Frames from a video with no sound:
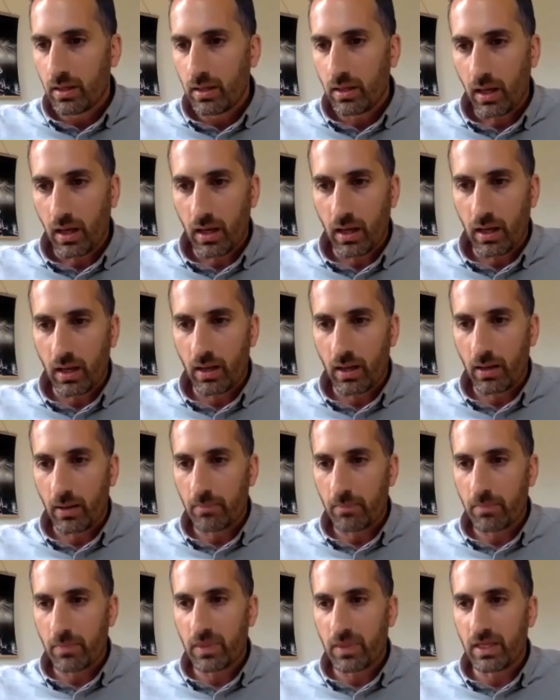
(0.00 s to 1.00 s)

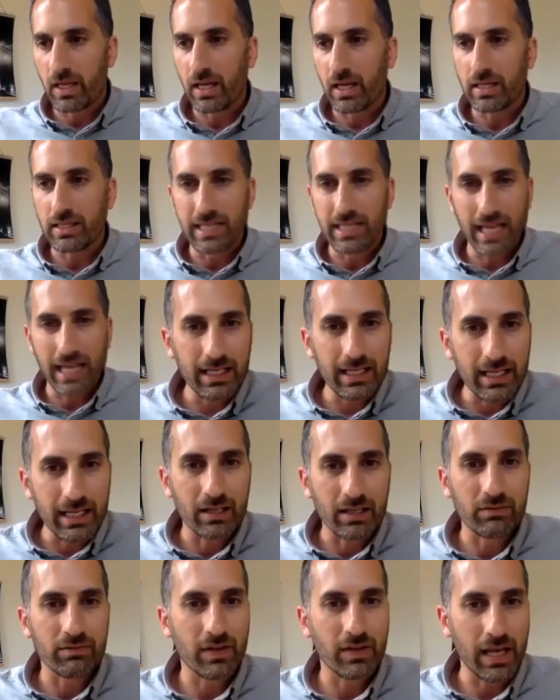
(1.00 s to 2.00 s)
the identity
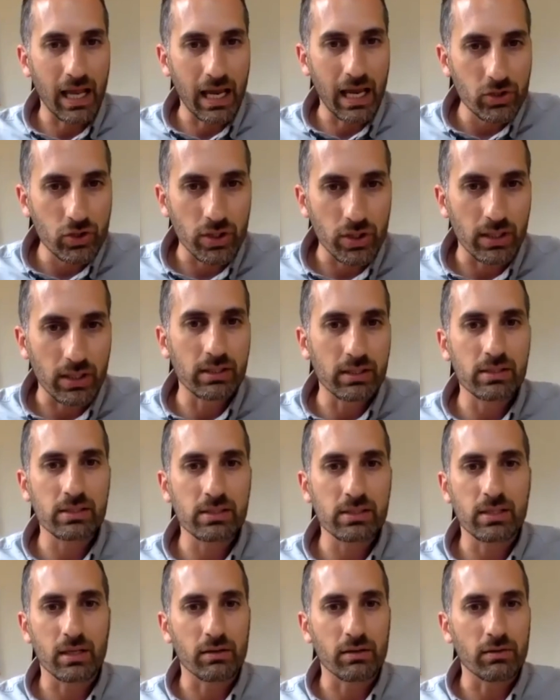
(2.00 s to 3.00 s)
of nations
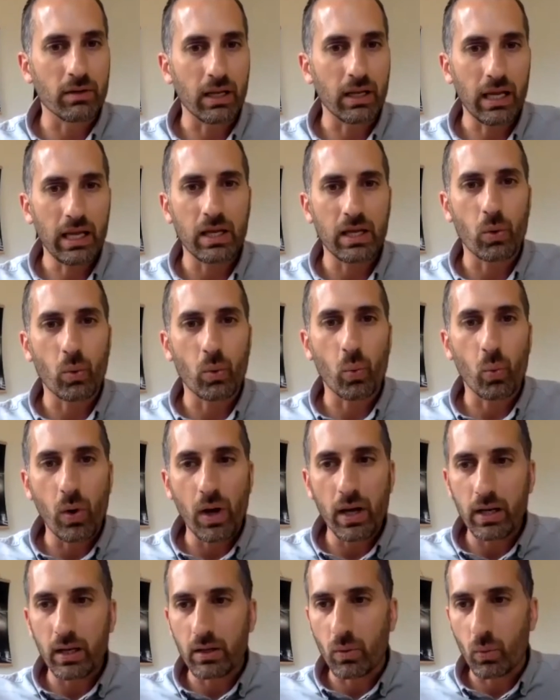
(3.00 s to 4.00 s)
and
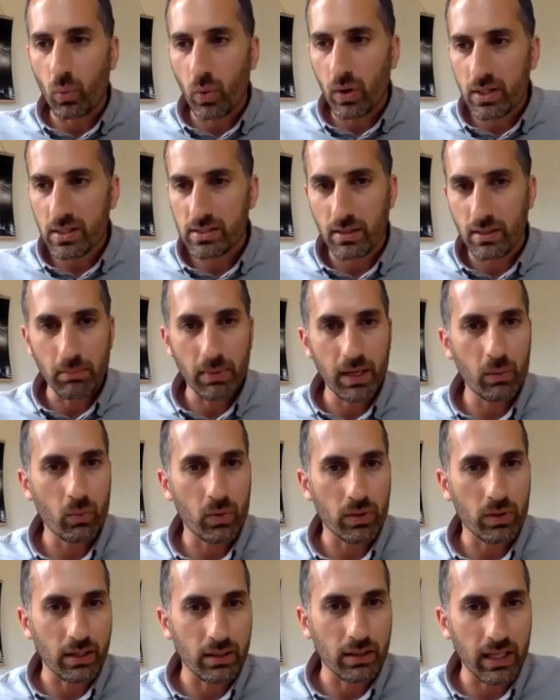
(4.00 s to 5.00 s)
what does it mean with
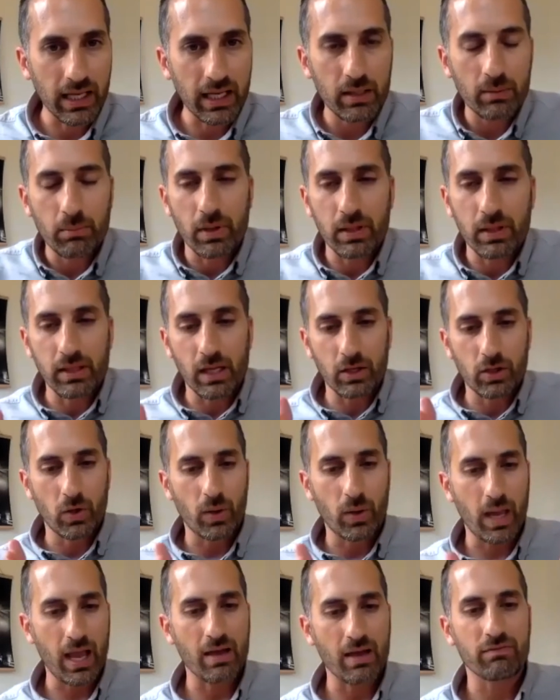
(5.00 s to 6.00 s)
the land, but then you
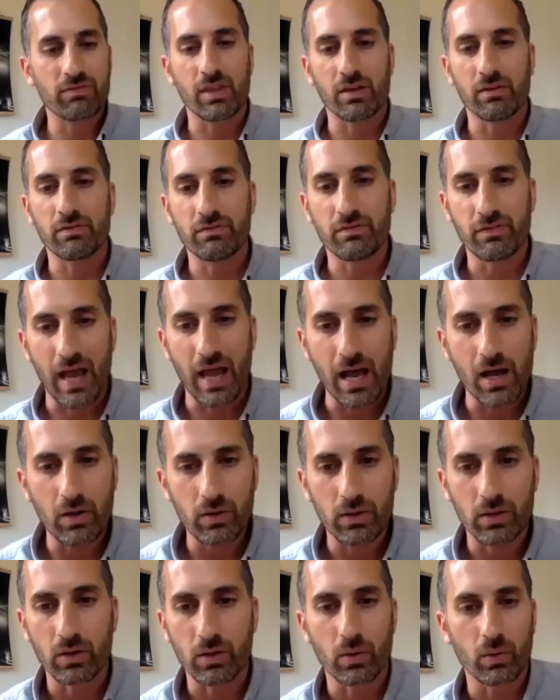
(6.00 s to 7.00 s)
have the
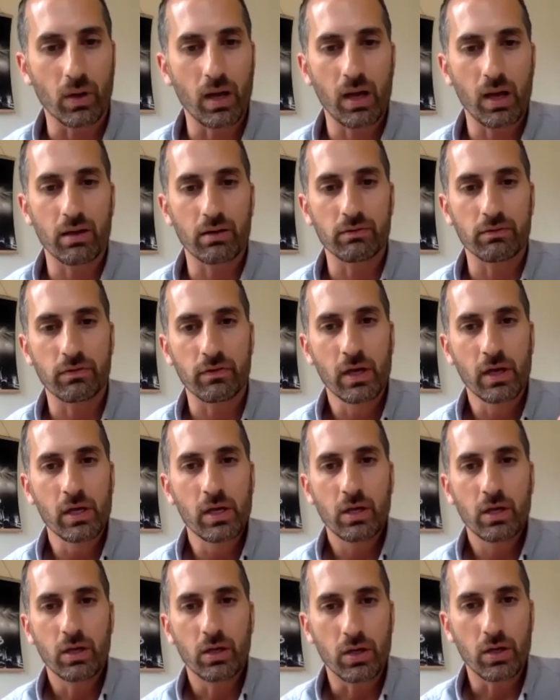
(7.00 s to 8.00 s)
value of
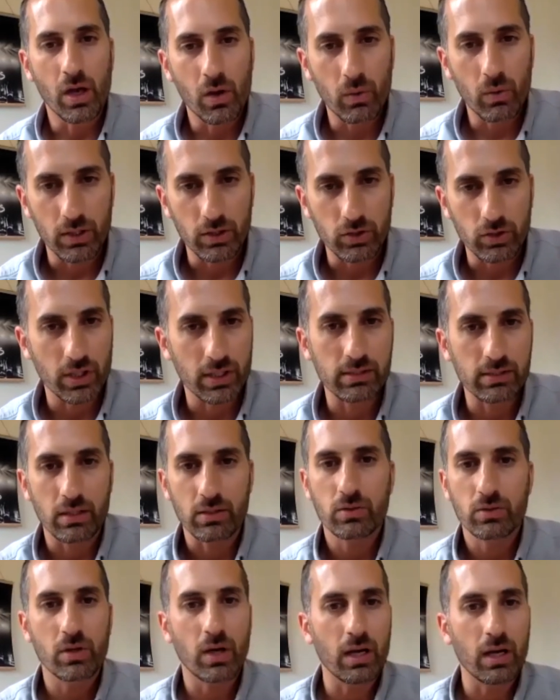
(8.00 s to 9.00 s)
knowing Jesus
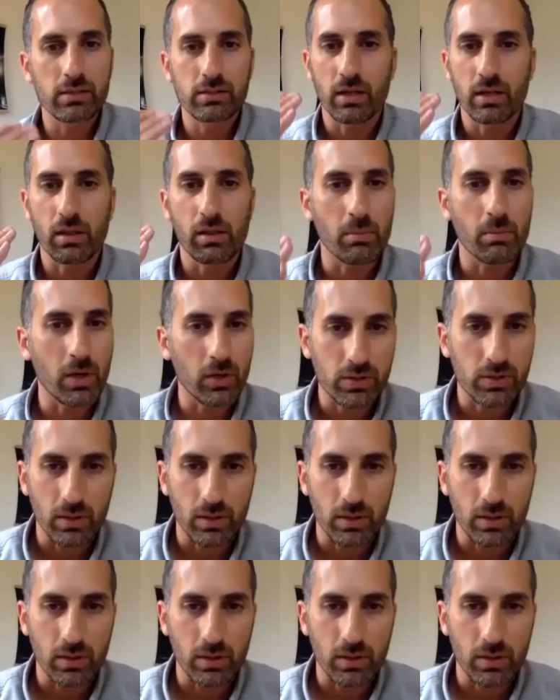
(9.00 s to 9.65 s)
Christ, and the most